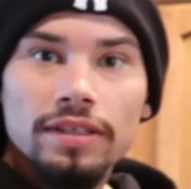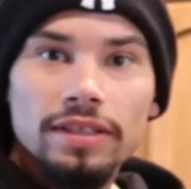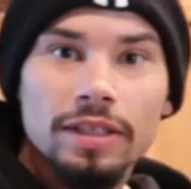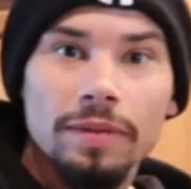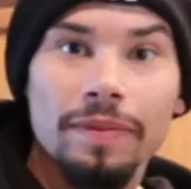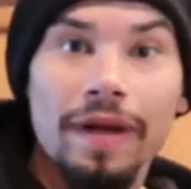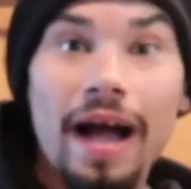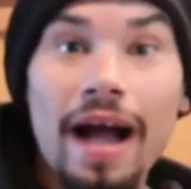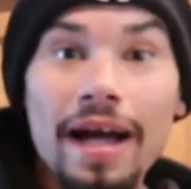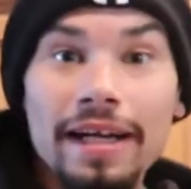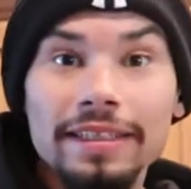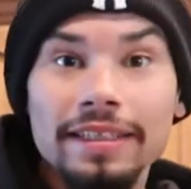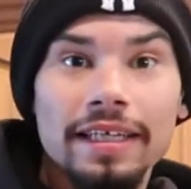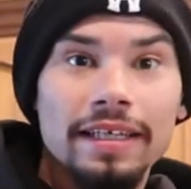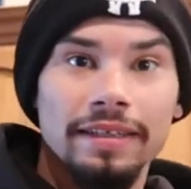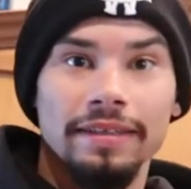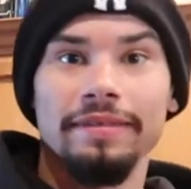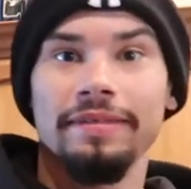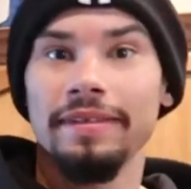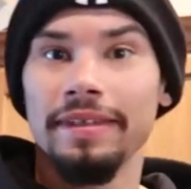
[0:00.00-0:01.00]
What's up, guys?
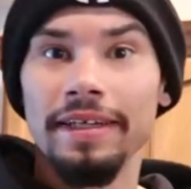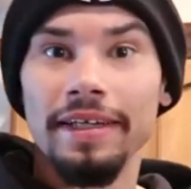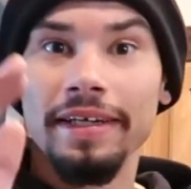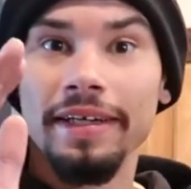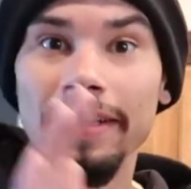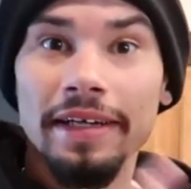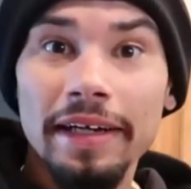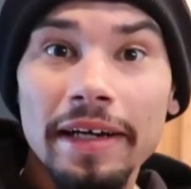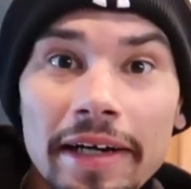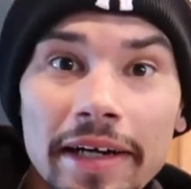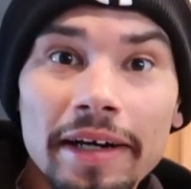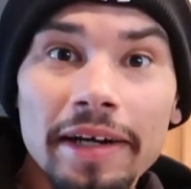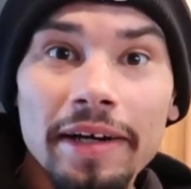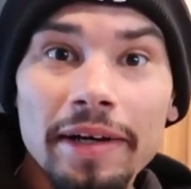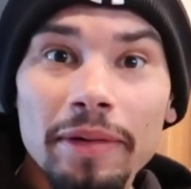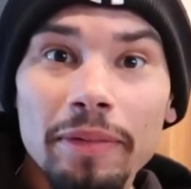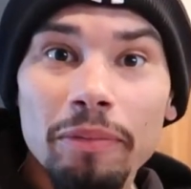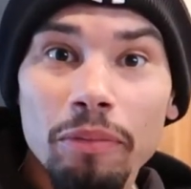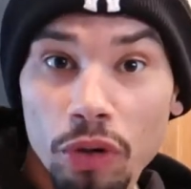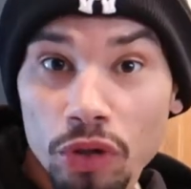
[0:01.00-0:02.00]

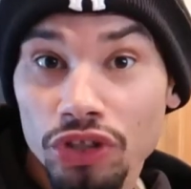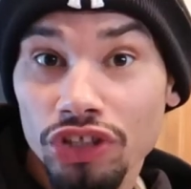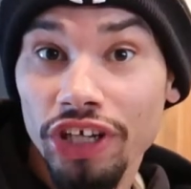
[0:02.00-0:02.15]
More